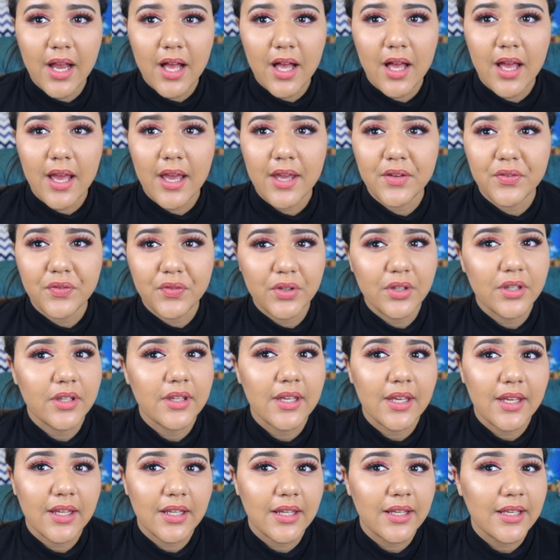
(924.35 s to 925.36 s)
I feel
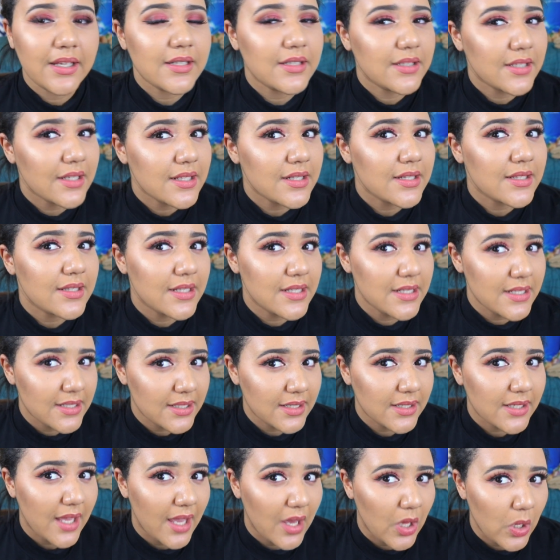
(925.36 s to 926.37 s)
like it does and
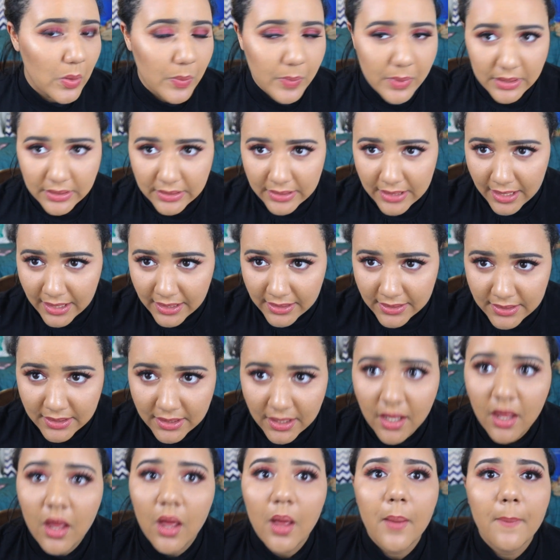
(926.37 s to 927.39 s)
did help a lot.
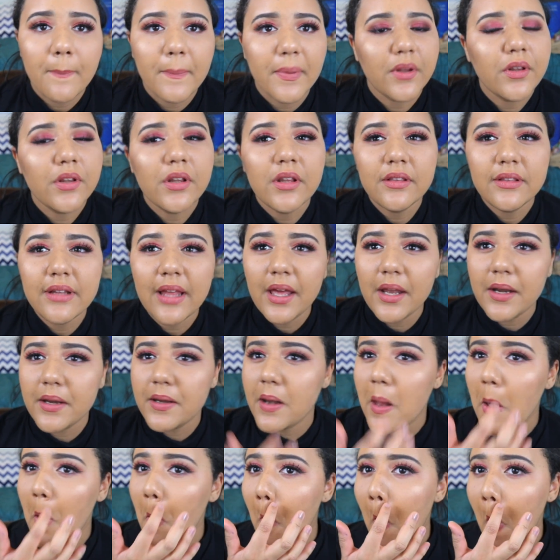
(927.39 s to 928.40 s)
Other than that,
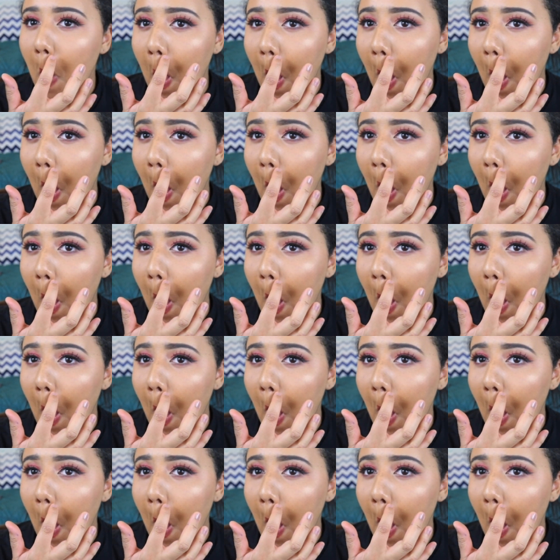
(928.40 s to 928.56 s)
no.